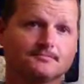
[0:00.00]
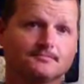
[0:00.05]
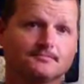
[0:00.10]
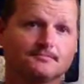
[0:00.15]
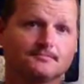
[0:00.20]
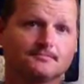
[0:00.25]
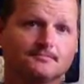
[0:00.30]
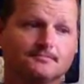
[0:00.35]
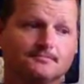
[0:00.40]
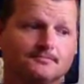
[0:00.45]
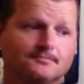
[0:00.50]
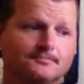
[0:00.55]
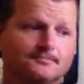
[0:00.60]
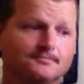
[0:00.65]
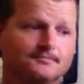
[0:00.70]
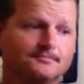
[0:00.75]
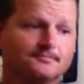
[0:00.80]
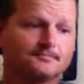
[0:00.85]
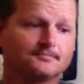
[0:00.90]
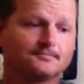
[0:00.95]

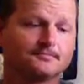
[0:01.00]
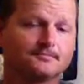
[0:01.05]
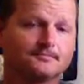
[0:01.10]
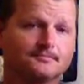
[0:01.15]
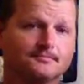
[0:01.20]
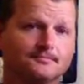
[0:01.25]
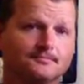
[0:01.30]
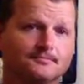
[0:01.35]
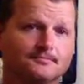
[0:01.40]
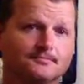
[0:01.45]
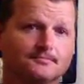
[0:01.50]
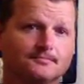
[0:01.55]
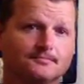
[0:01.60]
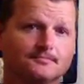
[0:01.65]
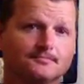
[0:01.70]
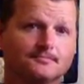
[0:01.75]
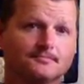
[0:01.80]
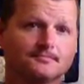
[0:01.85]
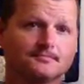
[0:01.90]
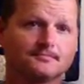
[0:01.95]

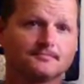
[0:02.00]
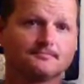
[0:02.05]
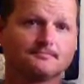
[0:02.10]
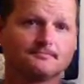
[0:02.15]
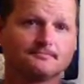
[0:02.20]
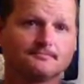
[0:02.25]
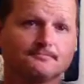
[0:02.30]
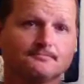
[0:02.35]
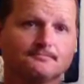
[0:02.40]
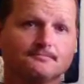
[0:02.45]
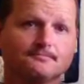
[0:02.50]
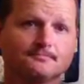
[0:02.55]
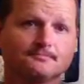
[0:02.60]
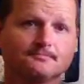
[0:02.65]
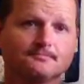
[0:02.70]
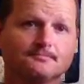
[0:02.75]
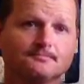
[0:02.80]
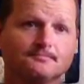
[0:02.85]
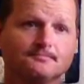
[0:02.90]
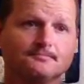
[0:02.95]

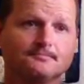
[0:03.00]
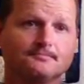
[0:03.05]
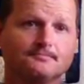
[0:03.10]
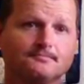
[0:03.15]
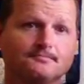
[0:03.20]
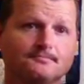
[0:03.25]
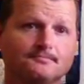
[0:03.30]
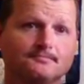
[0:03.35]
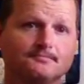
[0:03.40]
The person shown says nothing.